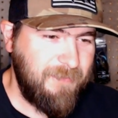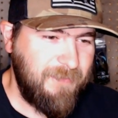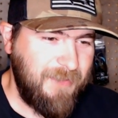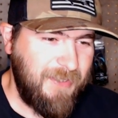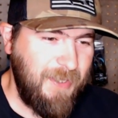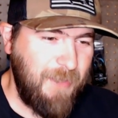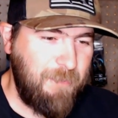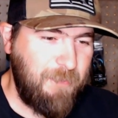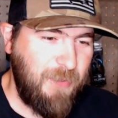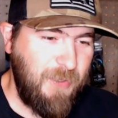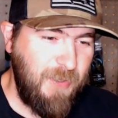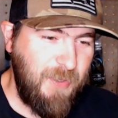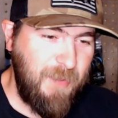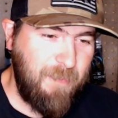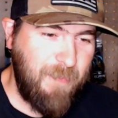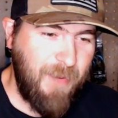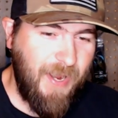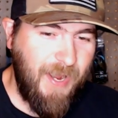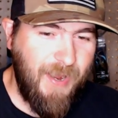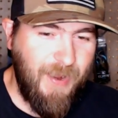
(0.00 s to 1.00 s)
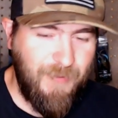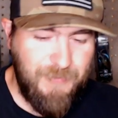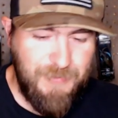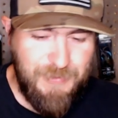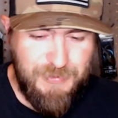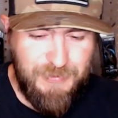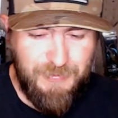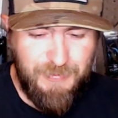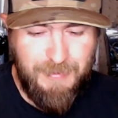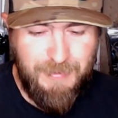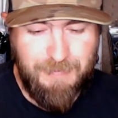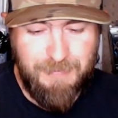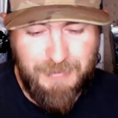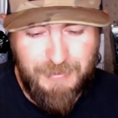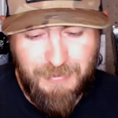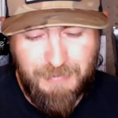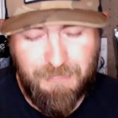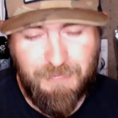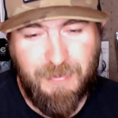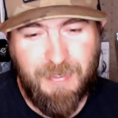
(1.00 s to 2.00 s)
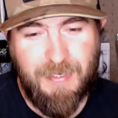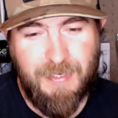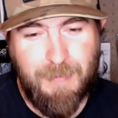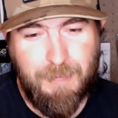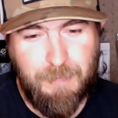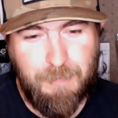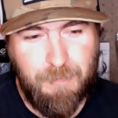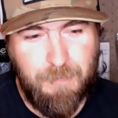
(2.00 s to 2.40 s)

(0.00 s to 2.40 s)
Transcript: Get PewDiePie on the stream. Dude, if I could get...